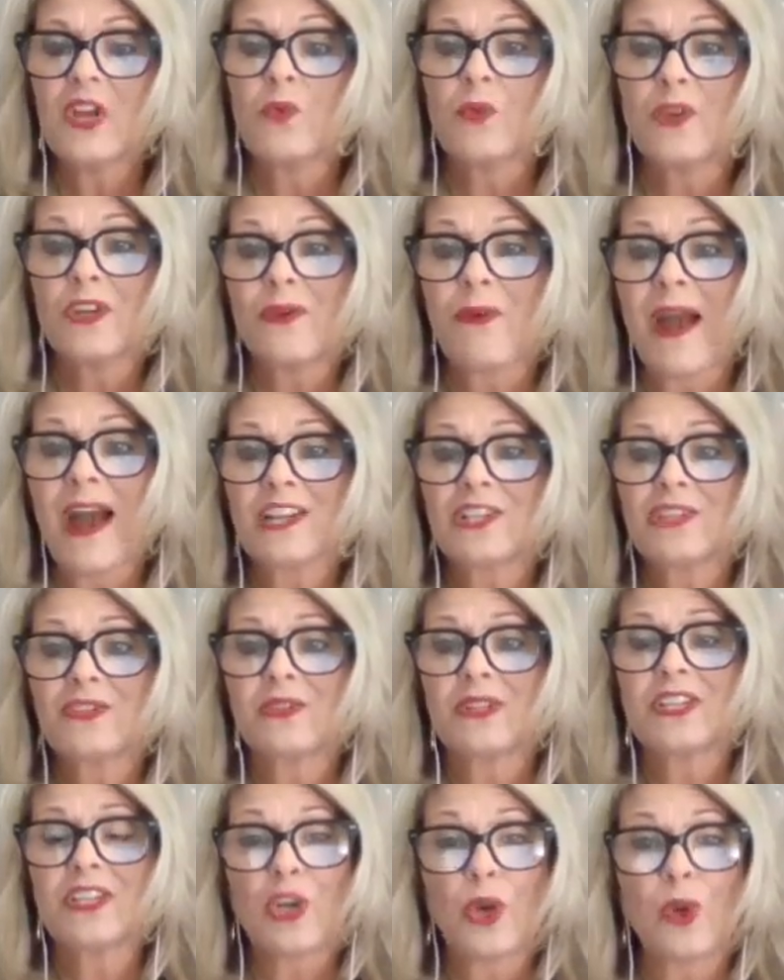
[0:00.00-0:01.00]
when you
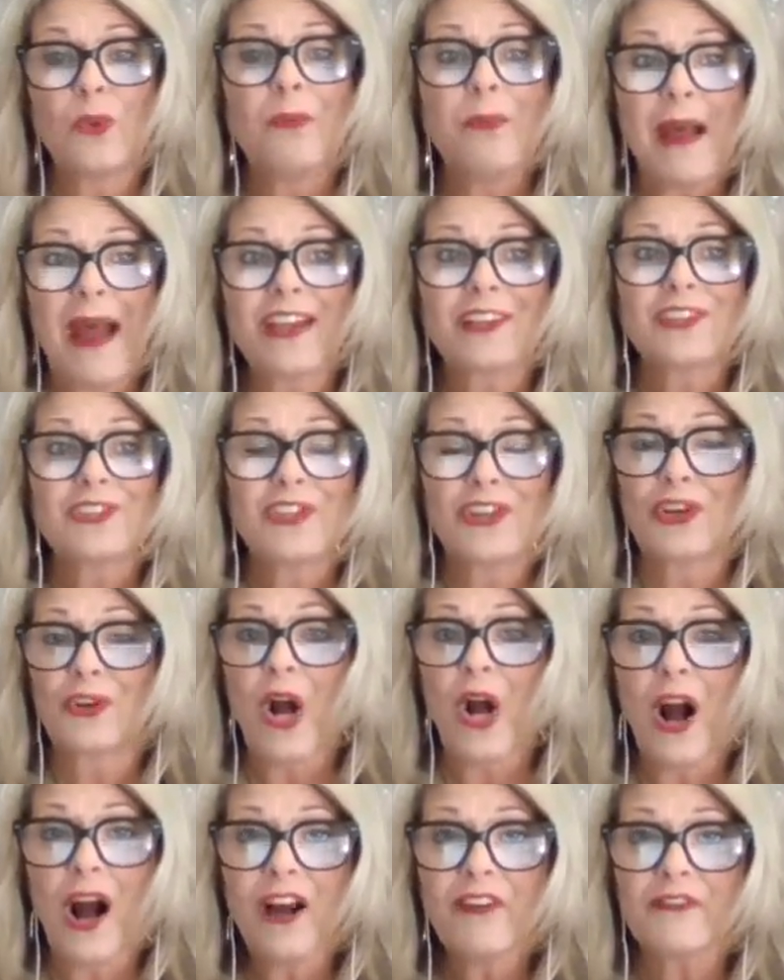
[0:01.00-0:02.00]
actually go back to your
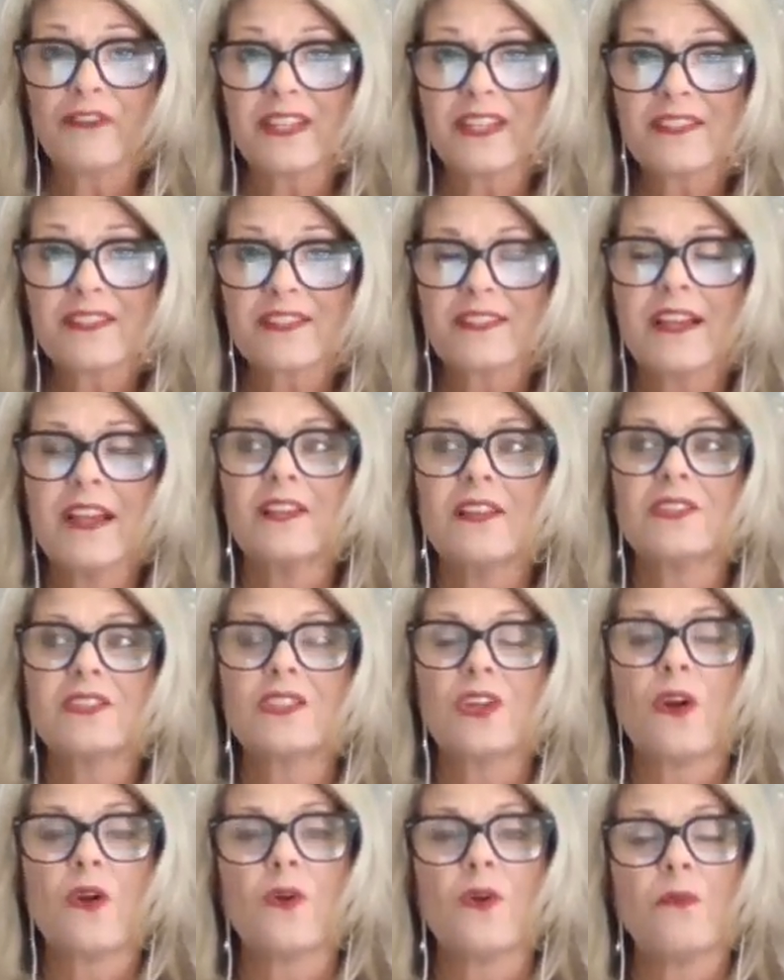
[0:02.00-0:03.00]
office.
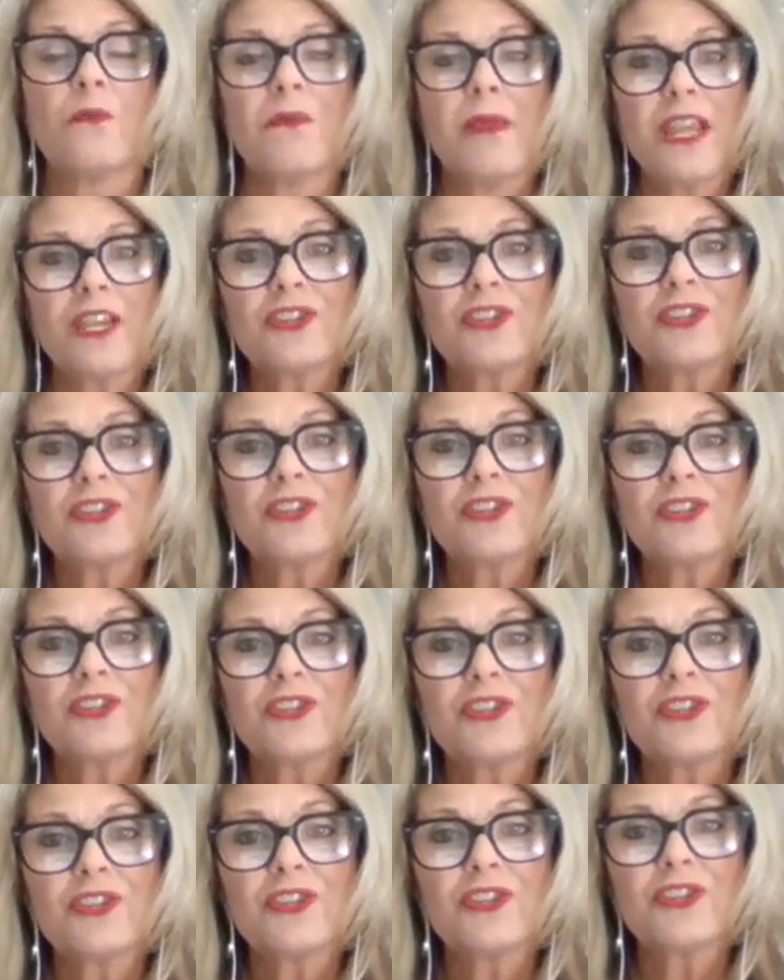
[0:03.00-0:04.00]
So make sure that you